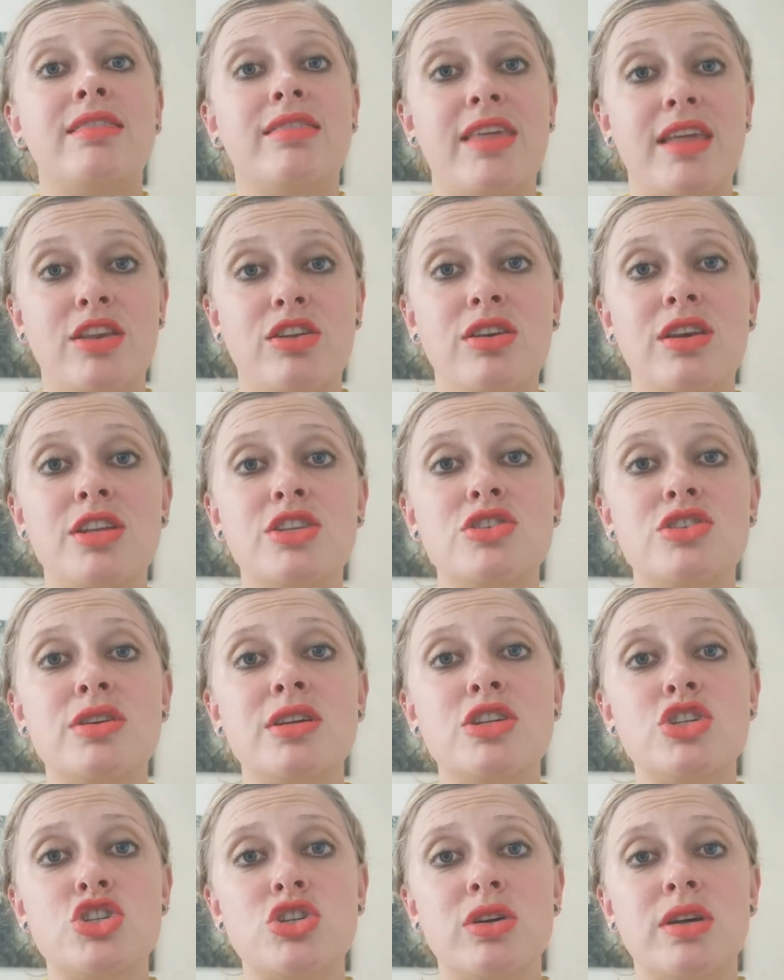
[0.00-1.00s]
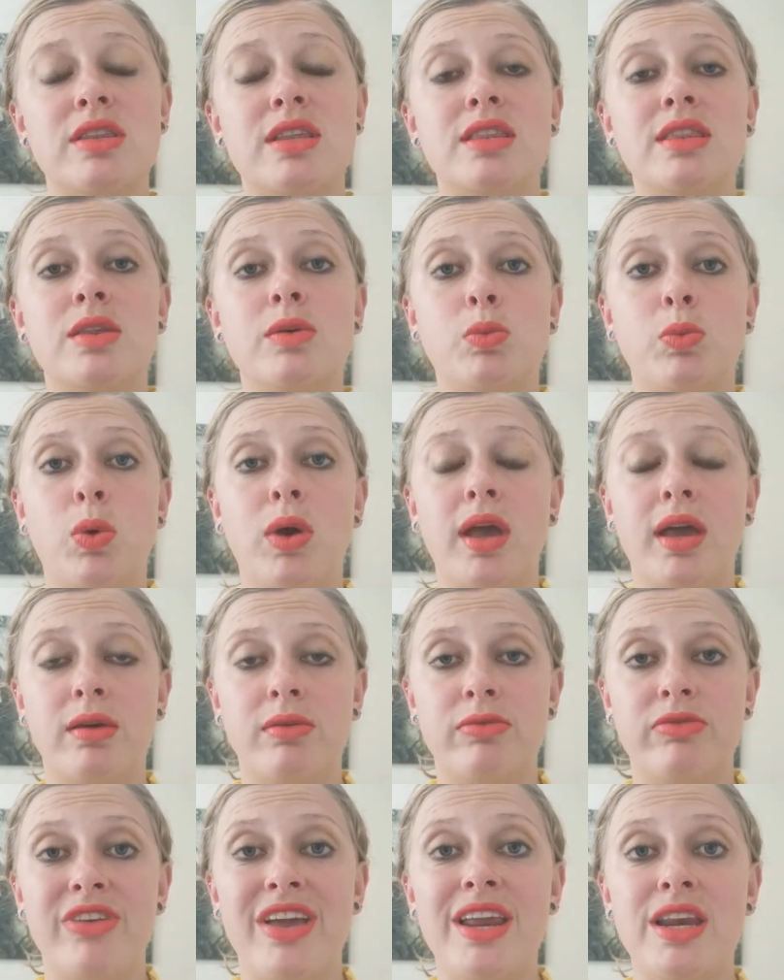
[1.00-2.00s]
Then you need to ensure that the
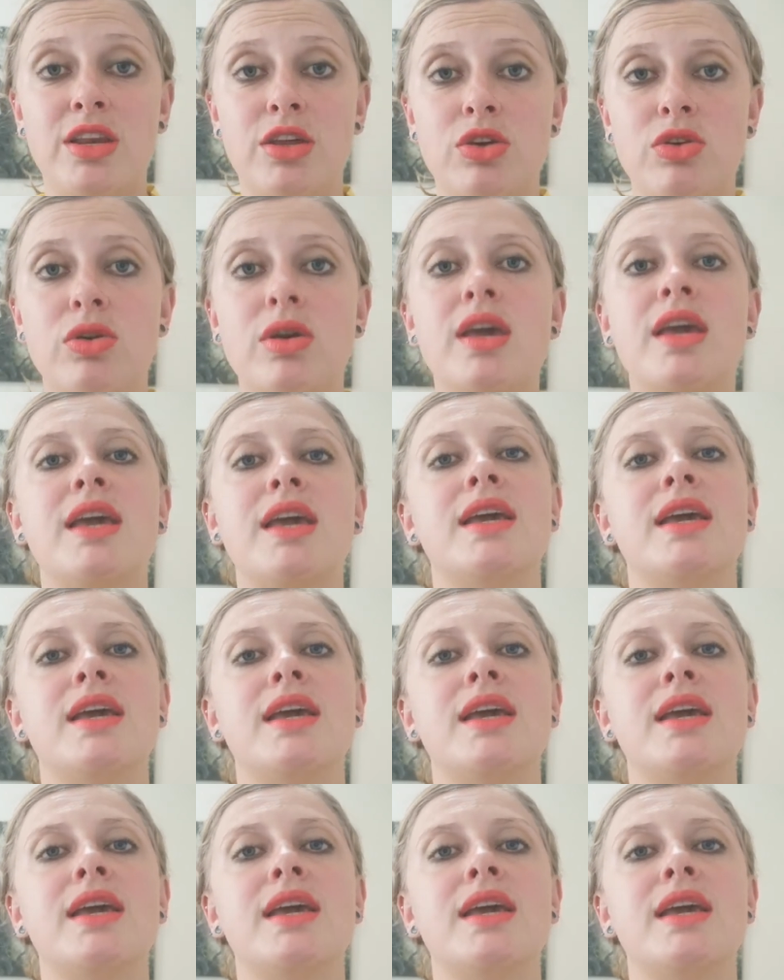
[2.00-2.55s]
venue